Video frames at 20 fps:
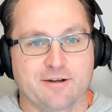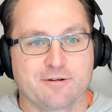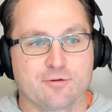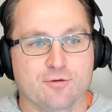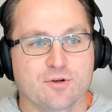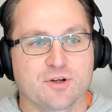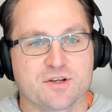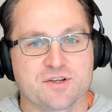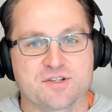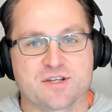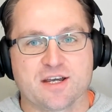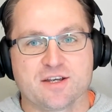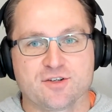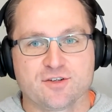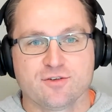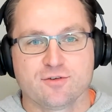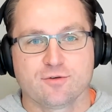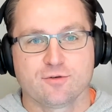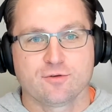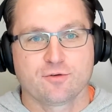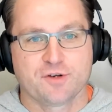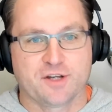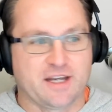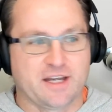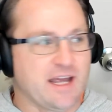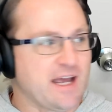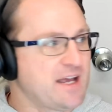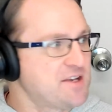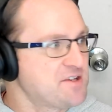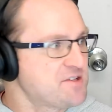organization already
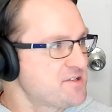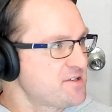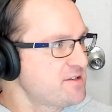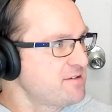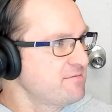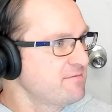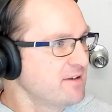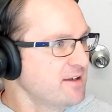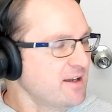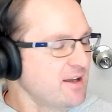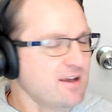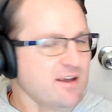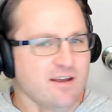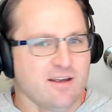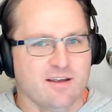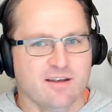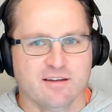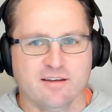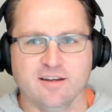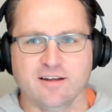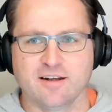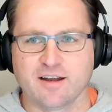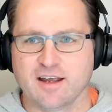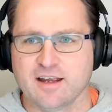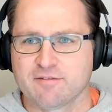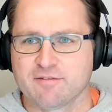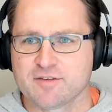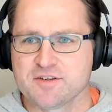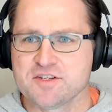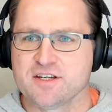has? And
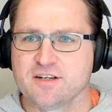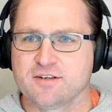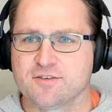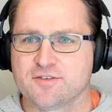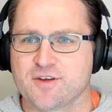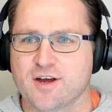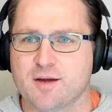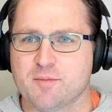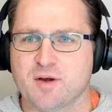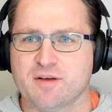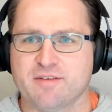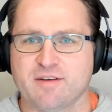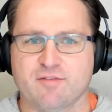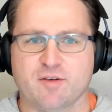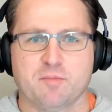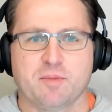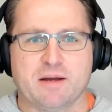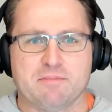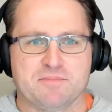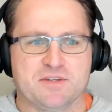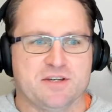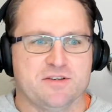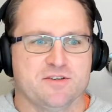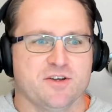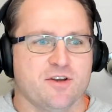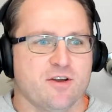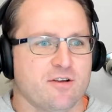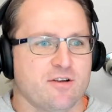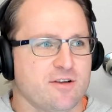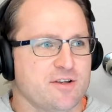every single time I've ever bumped into
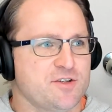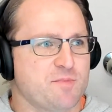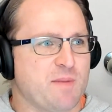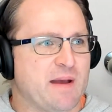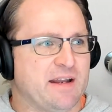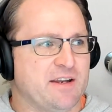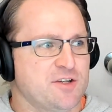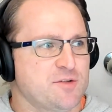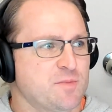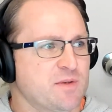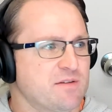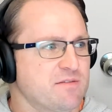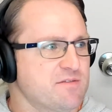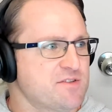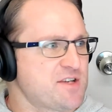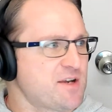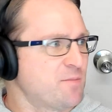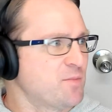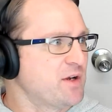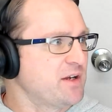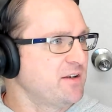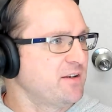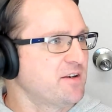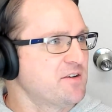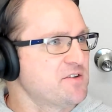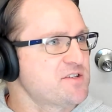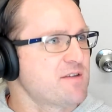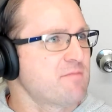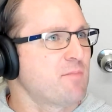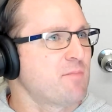knowledge management somewhere,
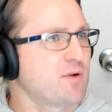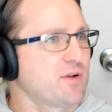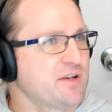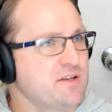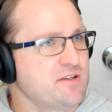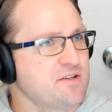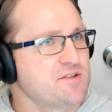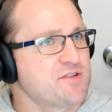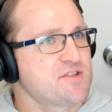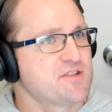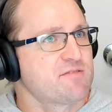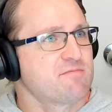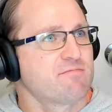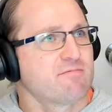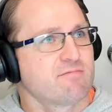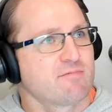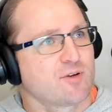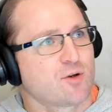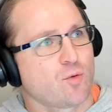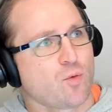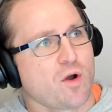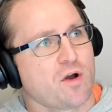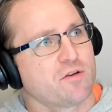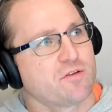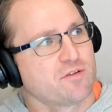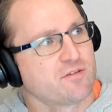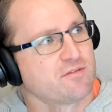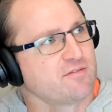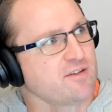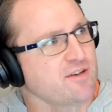somebody's
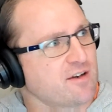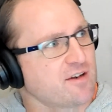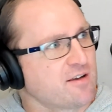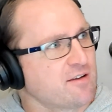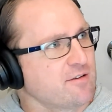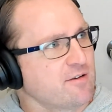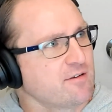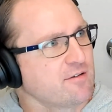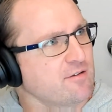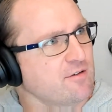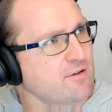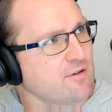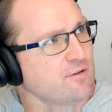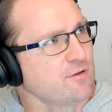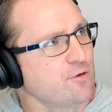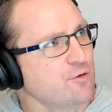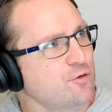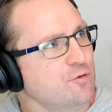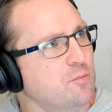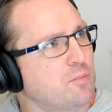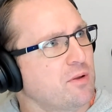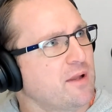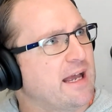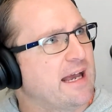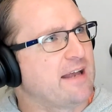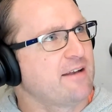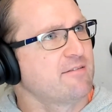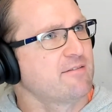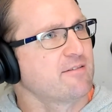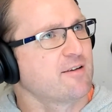quoted, Lou Platt,
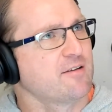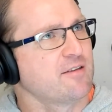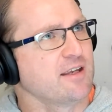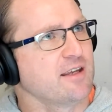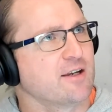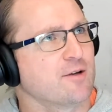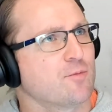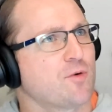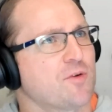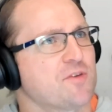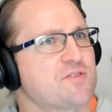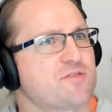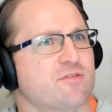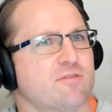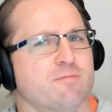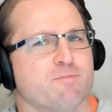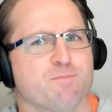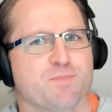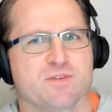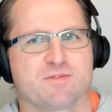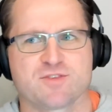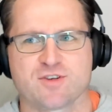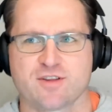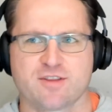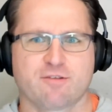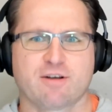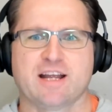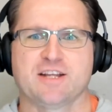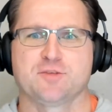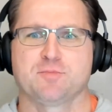I think it was either
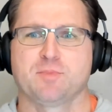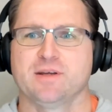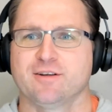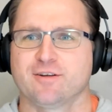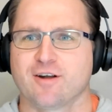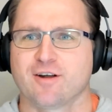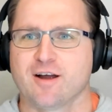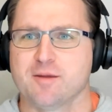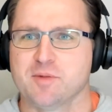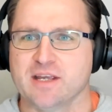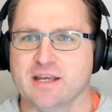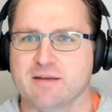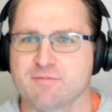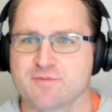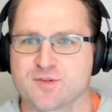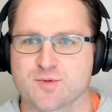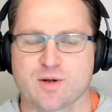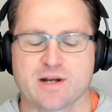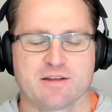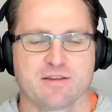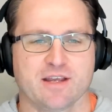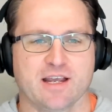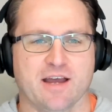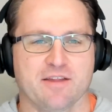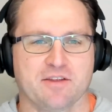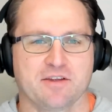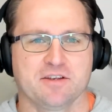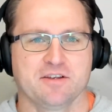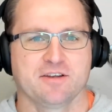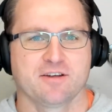HP or IBM, it was one or the other,
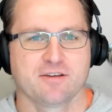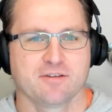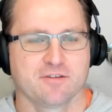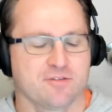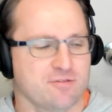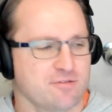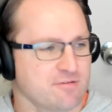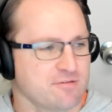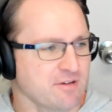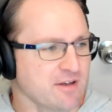who